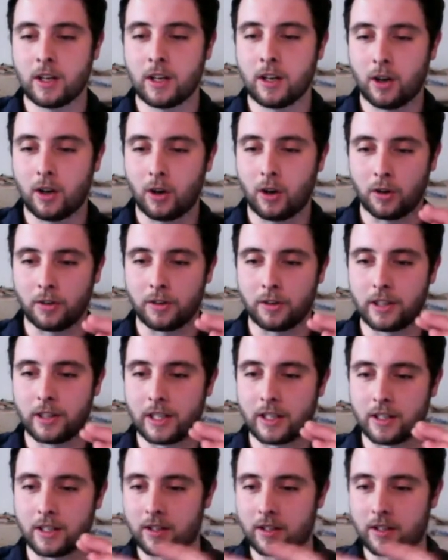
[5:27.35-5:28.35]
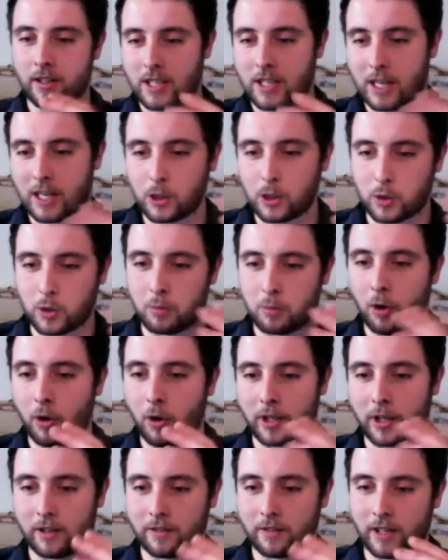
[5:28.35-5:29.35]
on the, the central
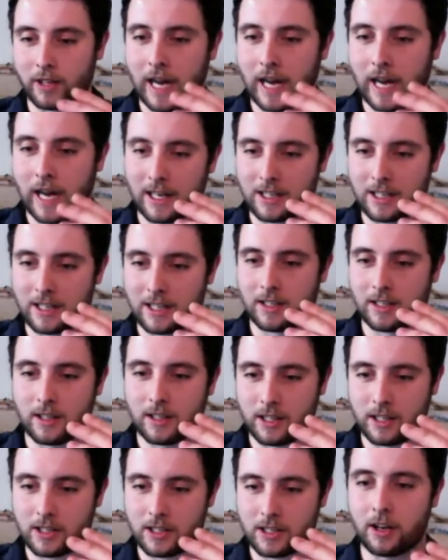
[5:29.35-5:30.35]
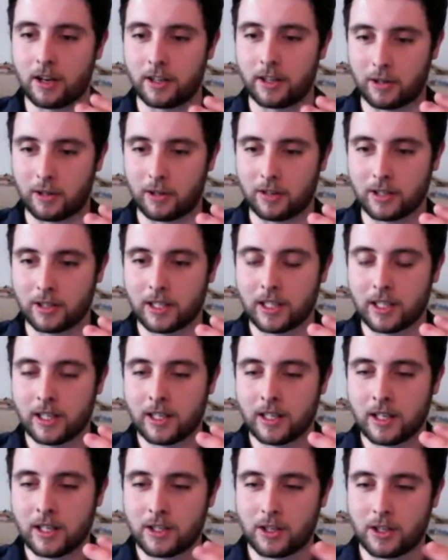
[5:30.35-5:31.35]
point of the axis that is turning around.
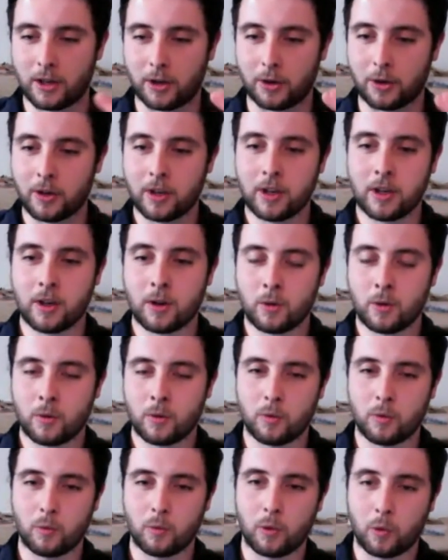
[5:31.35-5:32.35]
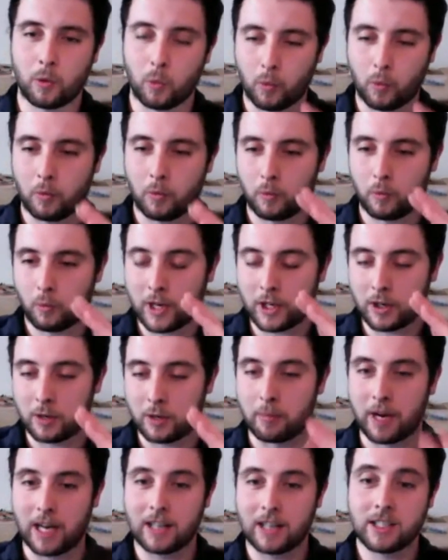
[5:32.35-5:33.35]
So when you
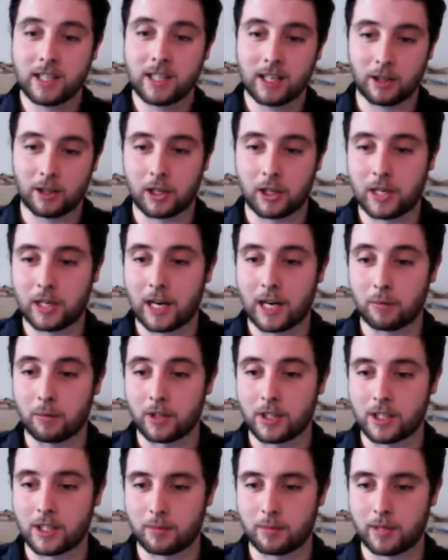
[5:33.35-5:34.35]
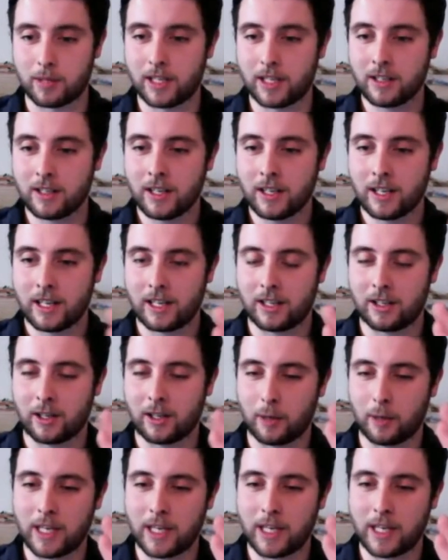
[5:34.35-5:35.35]
can balance it, like you can with the spin,
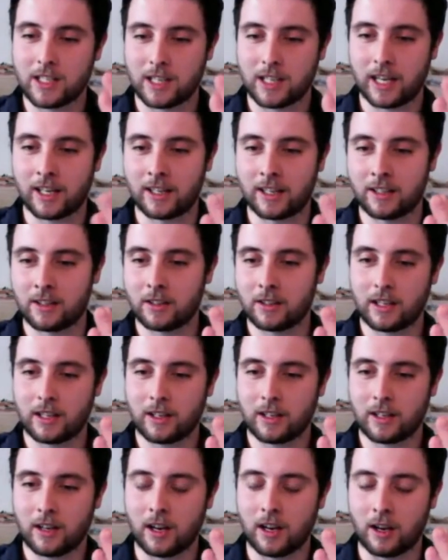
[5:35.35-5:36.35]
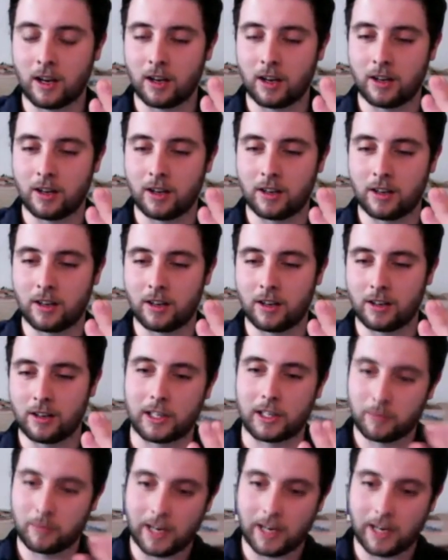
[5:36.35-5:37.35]
it means that it can, uh, like,
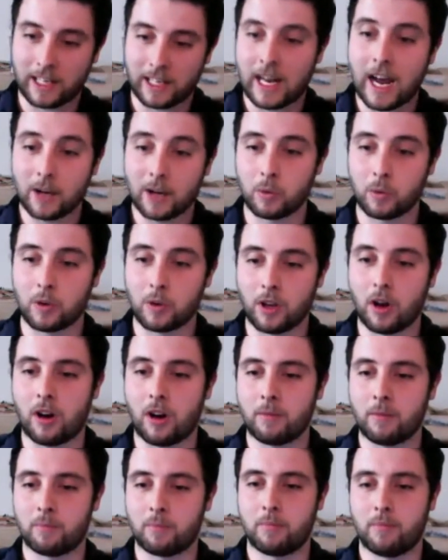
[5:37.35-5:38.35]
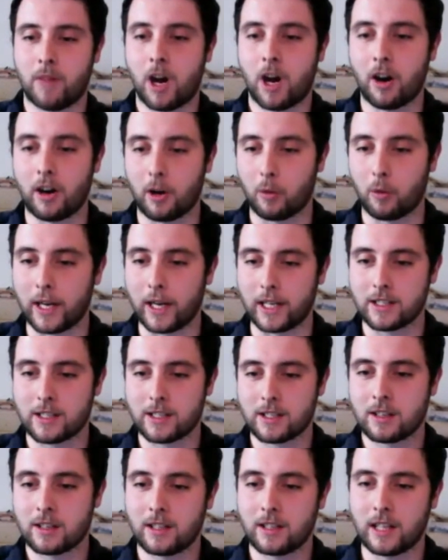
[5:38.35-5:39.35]
yeah, it can handle a lot higher
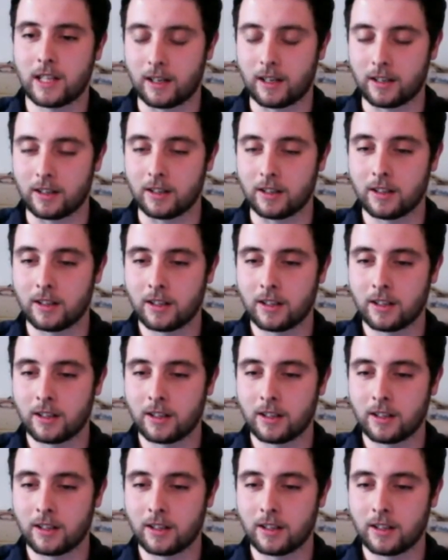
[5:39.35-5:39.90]
weights than